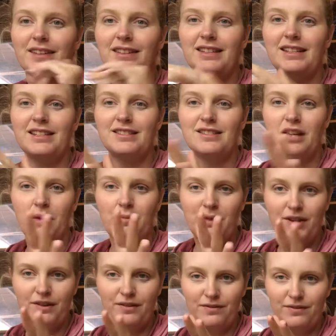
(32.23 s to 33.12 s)
they stop
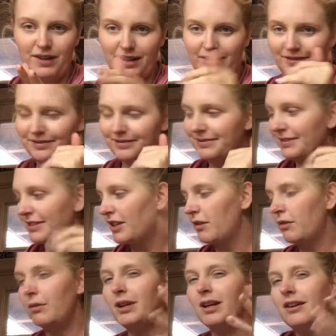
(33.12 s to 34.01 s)
being fun.
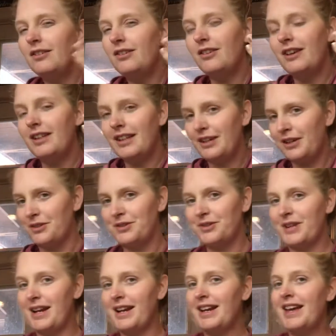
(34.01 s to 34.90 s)
So we all know how that
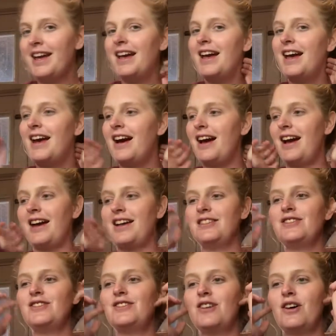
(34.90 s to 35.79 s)
goes, right?
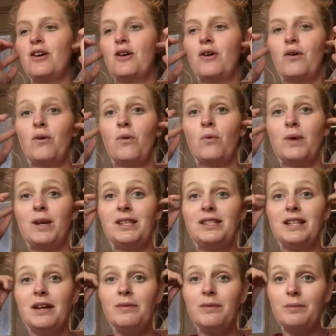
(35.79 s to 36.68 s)
And so with
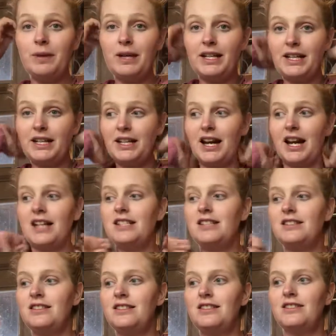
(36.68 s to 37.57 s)
diamond painting, I
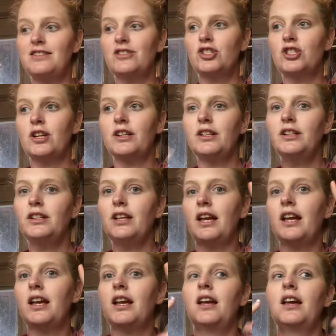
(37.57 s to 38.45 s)
started
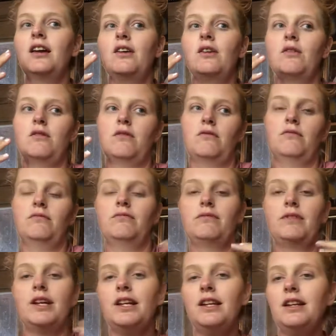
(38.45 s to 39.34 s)
like
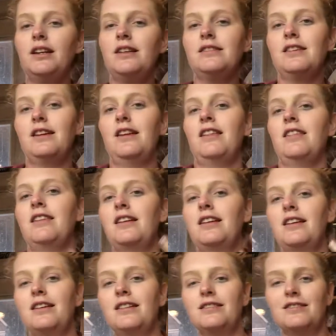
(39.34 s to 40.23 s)
reading a ton of
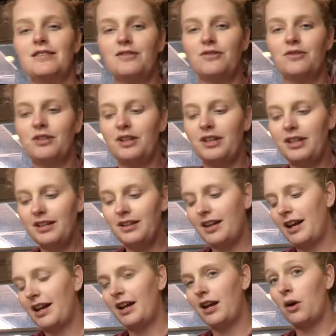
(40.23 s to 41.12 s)
things and really
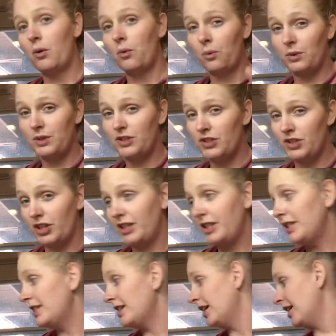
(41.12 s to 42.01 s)
like was
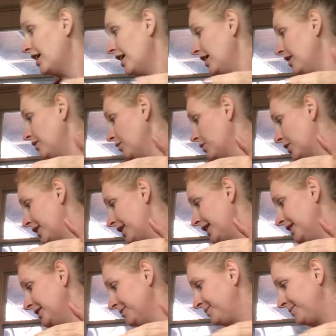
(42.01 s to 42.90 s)
starting to get kind of
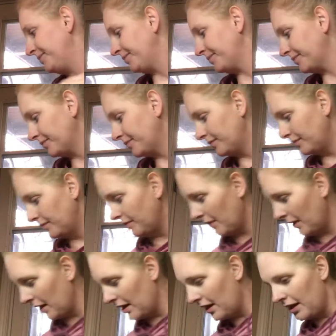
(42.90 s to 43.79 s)
worried
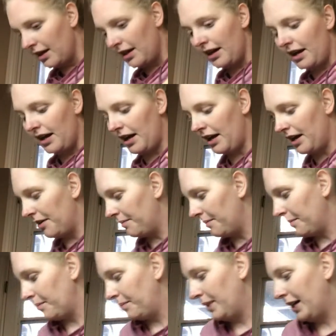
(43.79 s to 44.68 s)

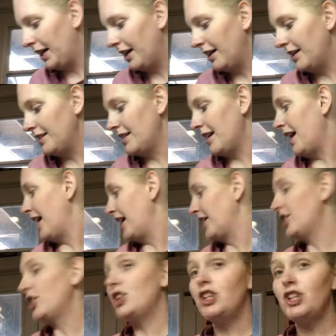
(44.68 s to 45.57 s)
um, because
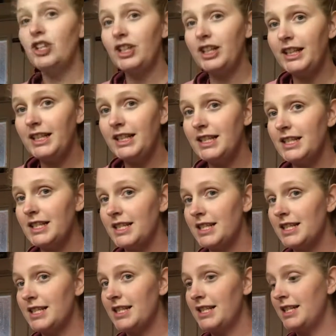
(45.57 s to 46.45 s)
I
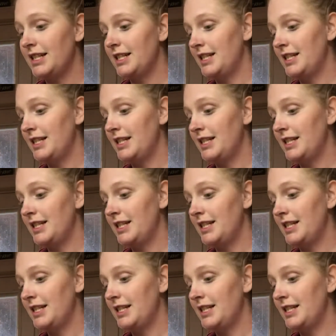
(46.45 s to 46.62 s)
couldn't,